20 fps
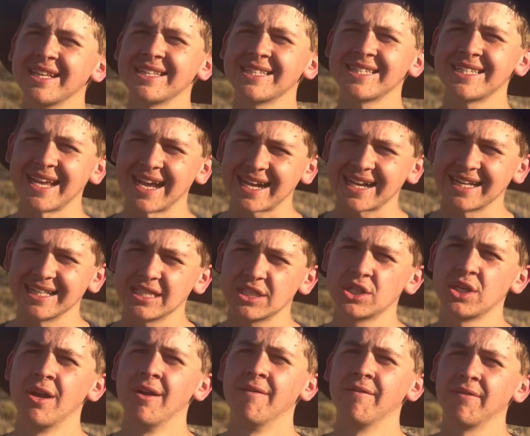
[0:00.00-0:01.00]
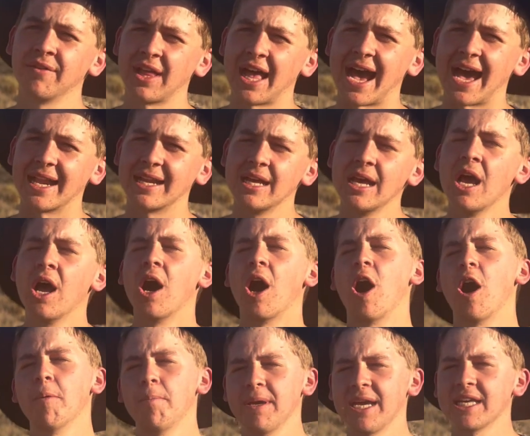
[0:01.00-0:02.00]
seconds flat,
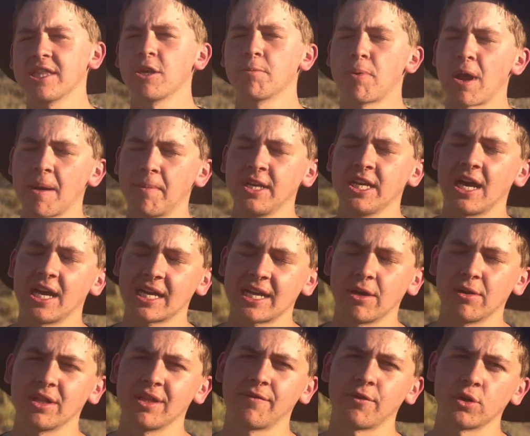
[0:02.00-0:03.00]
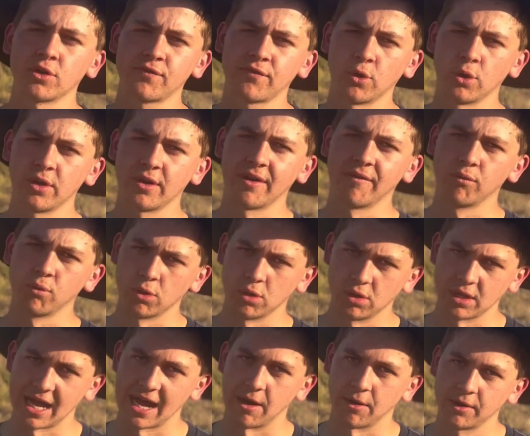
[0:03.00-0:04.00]
albeit they're probably not counting the first foot of
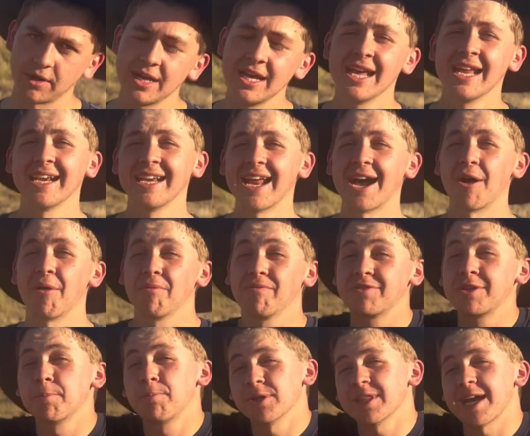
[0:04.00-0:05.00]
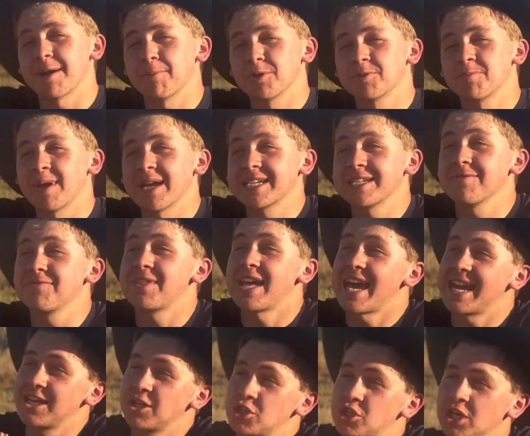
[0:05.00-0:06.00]
rollout. Now, to put that in perspective,
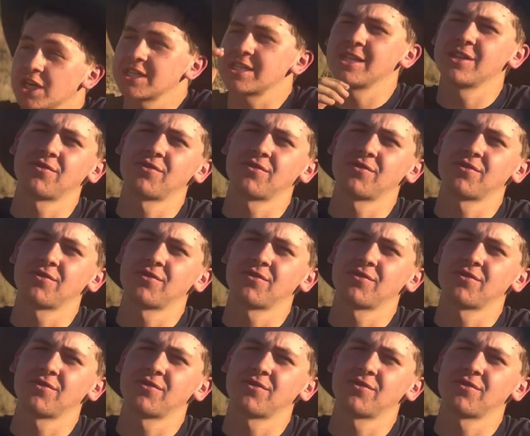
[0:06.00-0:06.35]
that is just as